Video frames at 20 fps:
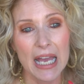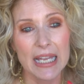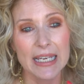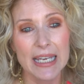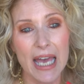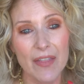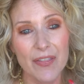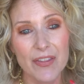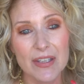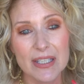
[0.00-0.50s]

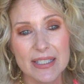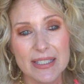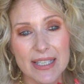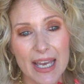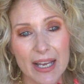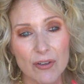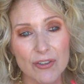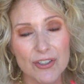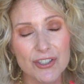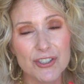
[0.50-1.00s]
Now the
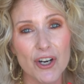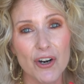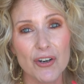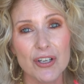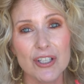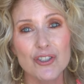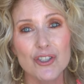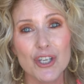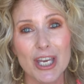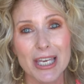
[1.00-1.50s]
sale
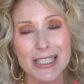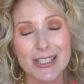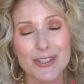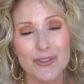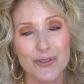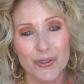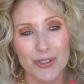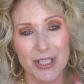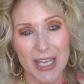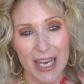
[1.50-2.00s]
started
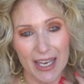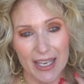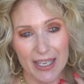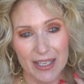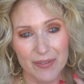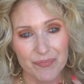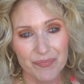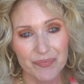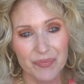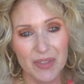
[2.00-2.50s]

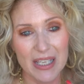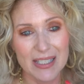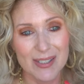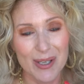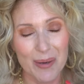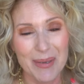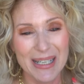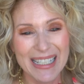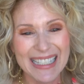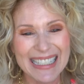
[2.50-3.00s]
yesterday,
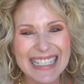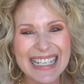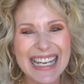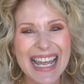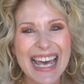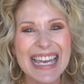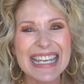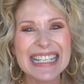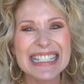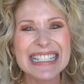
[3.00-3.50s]
so I'm a little
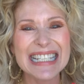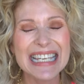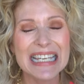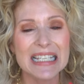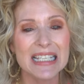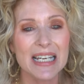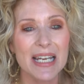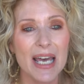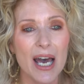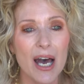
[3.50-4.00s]
late
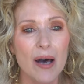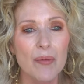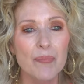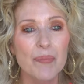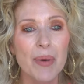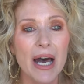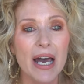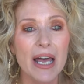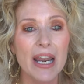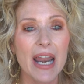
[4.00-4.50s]
getting it up,
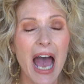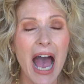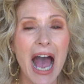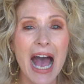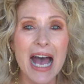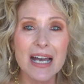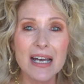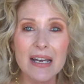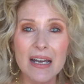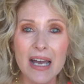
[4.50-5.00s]
but
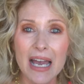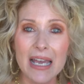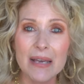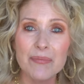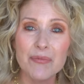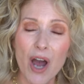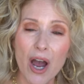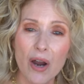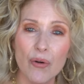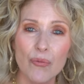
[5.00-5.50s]
I
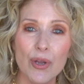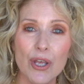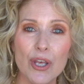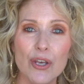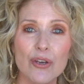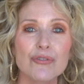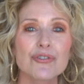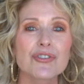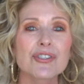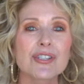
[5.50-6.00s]
am not Rouge.